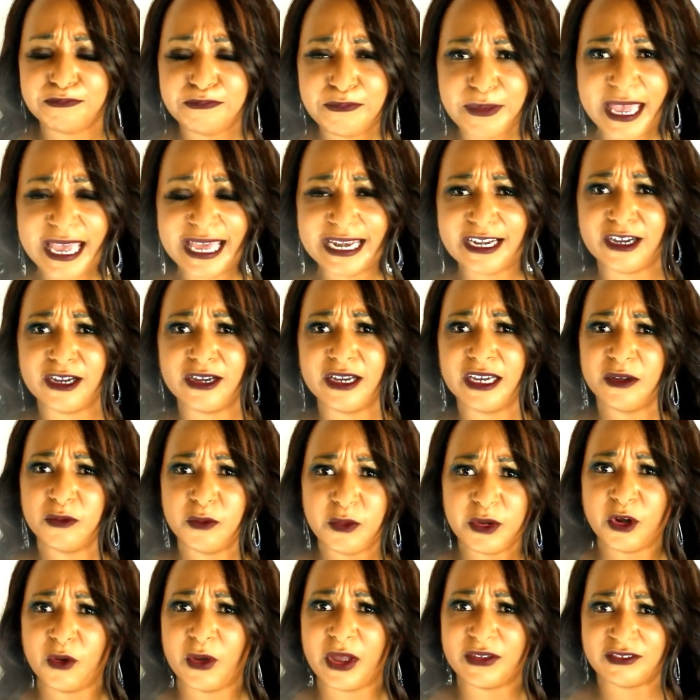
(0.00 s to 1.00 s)
better, and
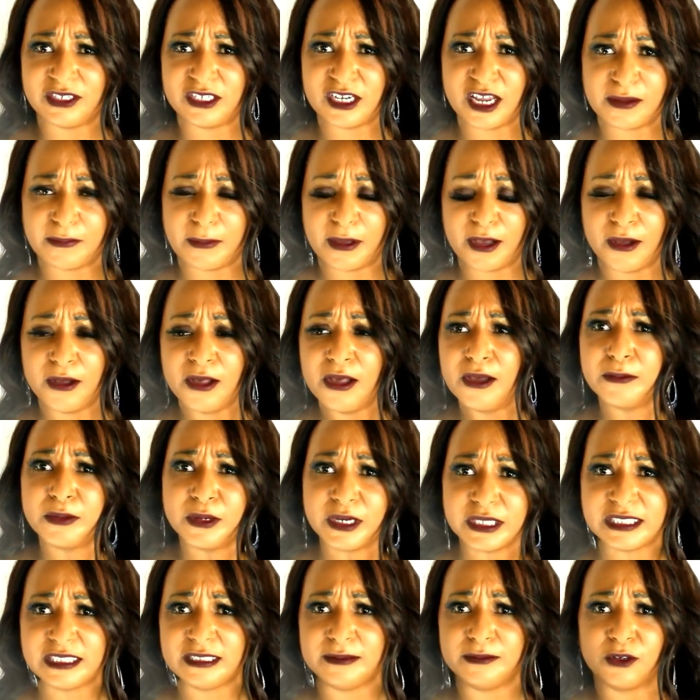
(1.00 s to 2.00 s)
we don't have to talk about
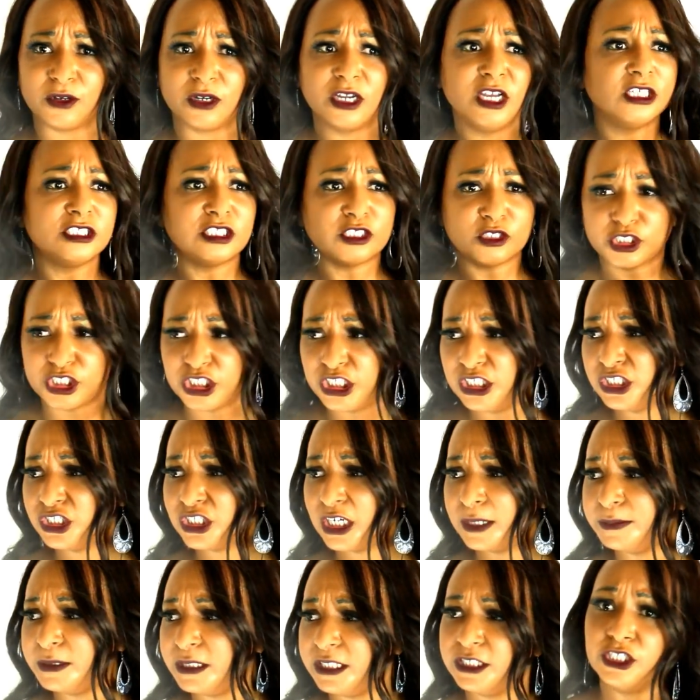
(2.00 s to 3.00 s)
Brooks anymore. So she
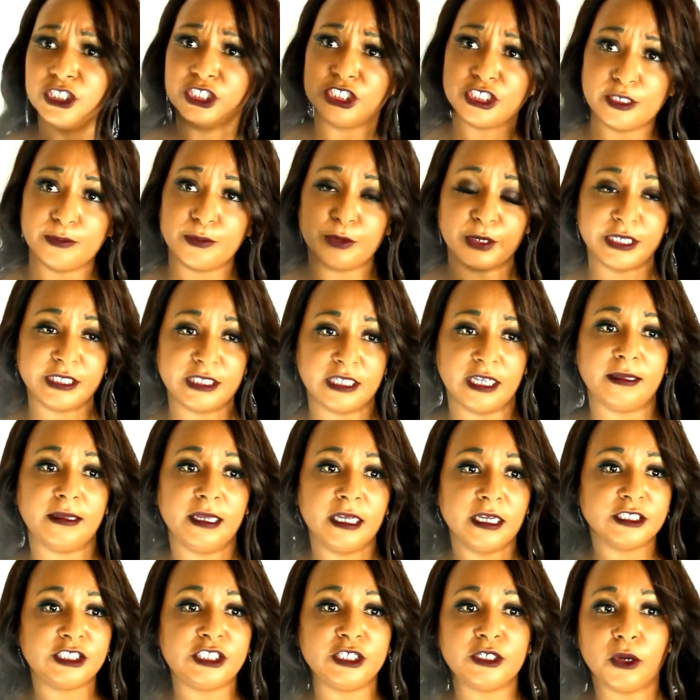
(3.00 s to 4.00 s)
jumps in, she brings up,
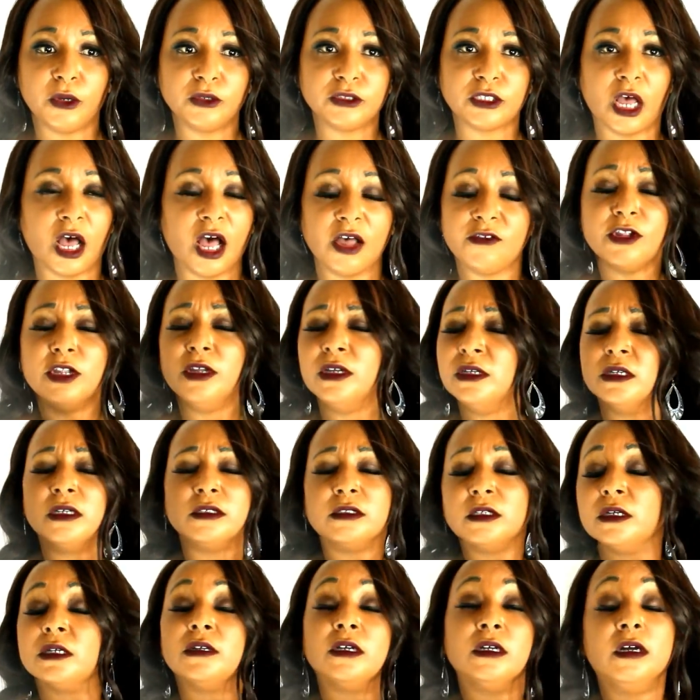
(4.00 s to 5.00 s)
she goes off
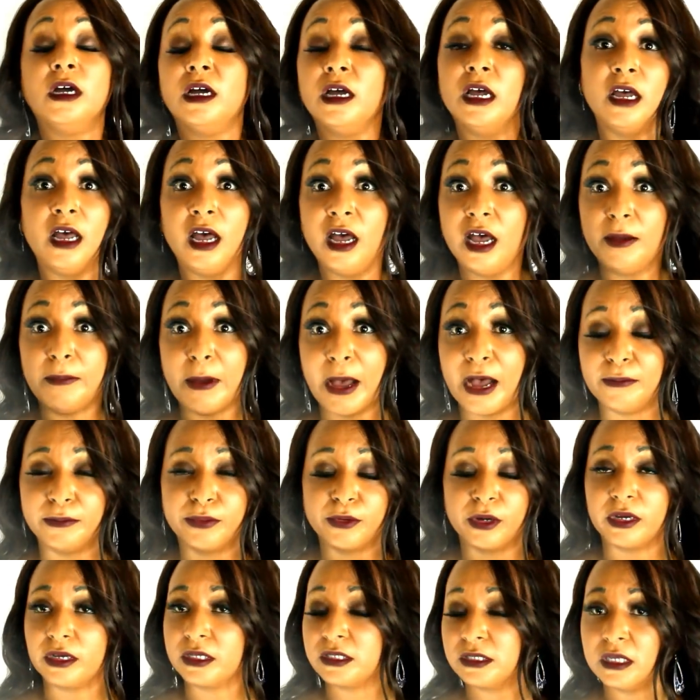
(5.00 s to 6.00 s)
about
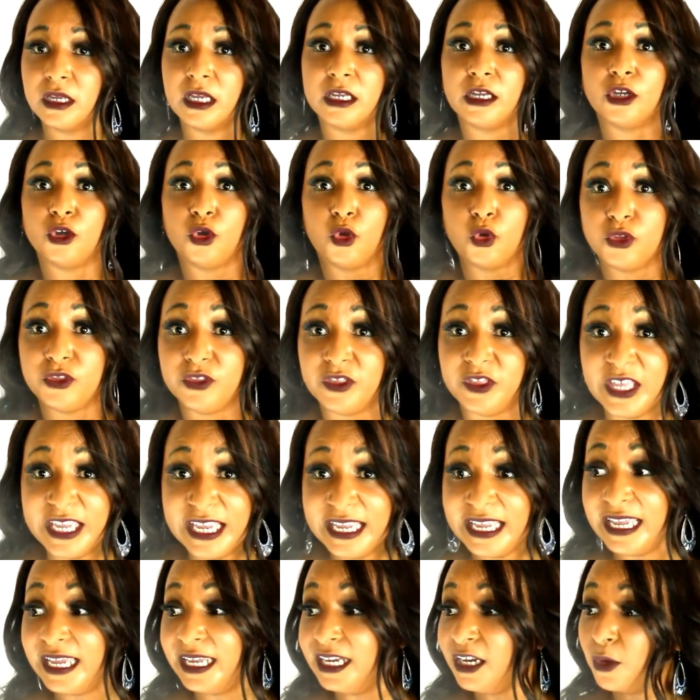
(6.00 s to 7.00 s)
Brooks.
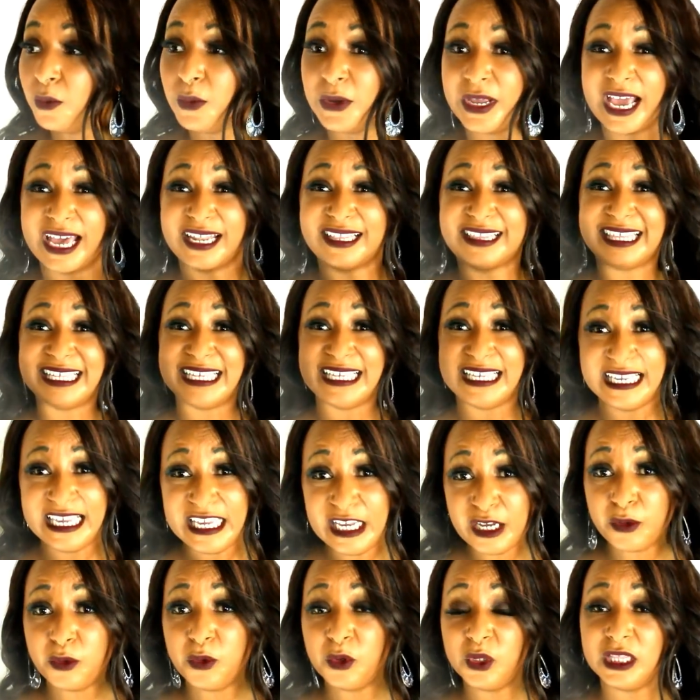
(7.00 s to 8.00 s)
Then we got the
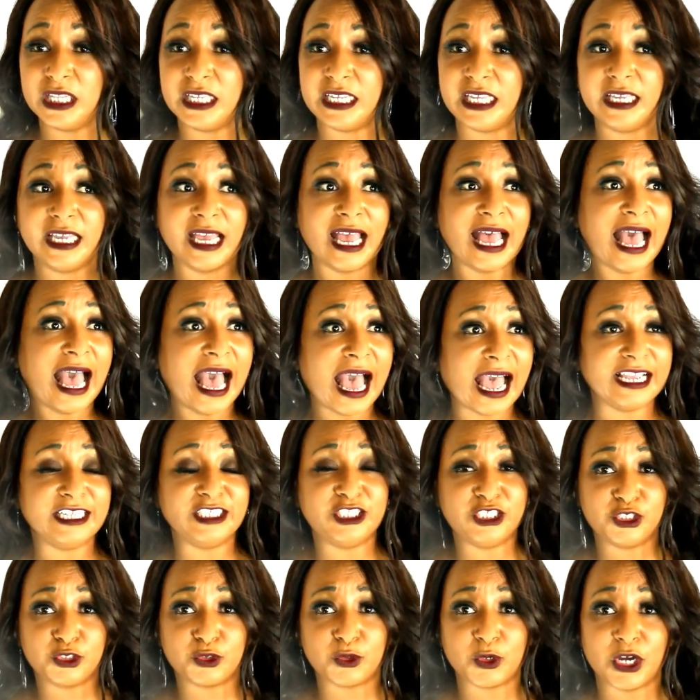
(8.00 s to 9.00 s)
equally
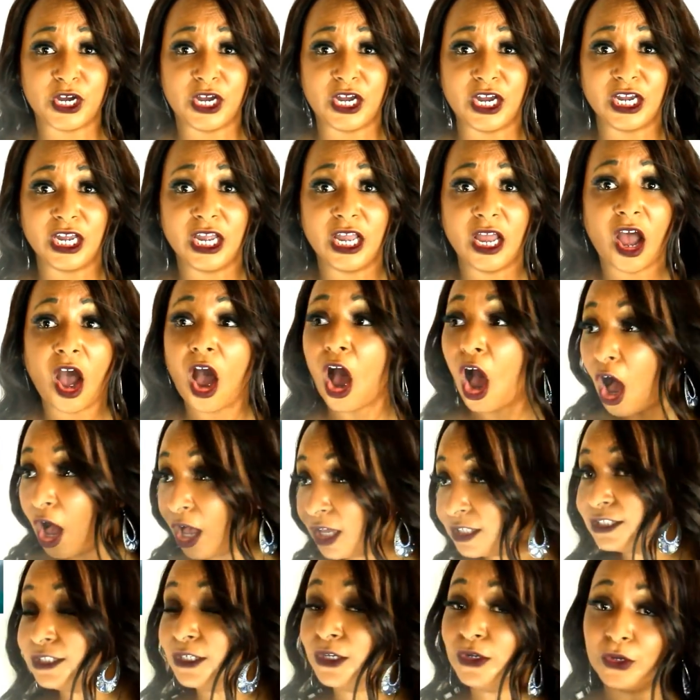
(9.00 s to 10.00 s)
high-strung,
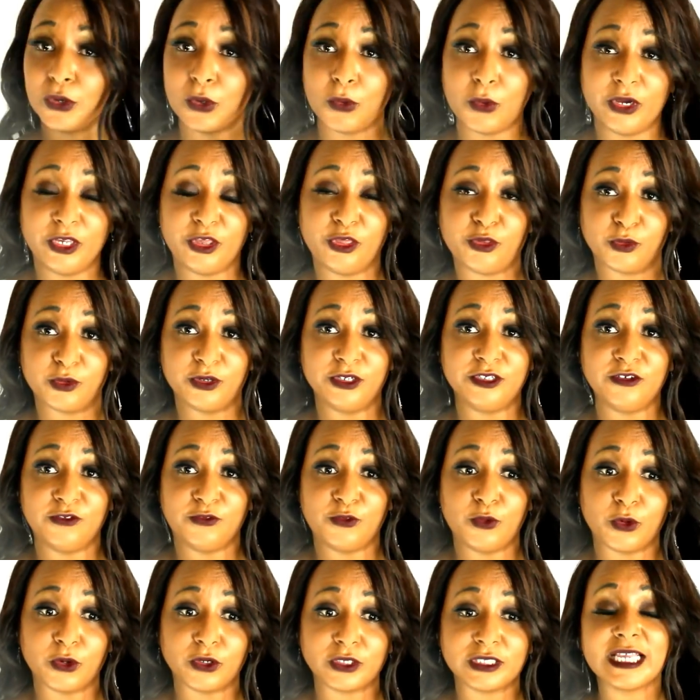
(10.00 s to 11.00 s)
also going through a
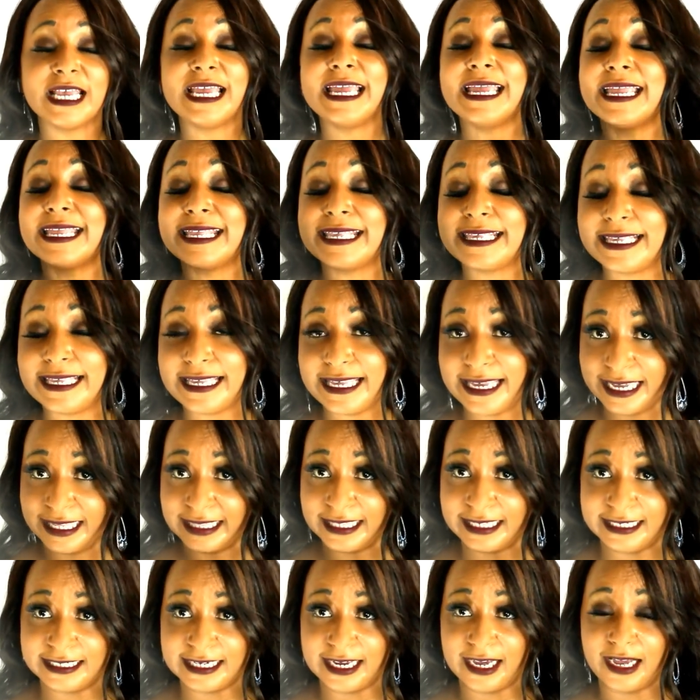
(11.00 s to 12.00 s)
divorce,
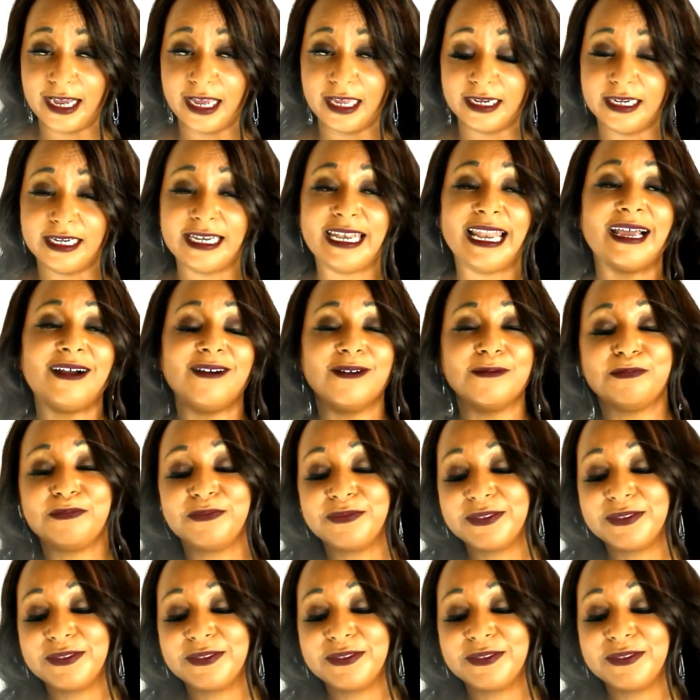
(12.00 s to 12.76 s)
Kelly Dodd. Now,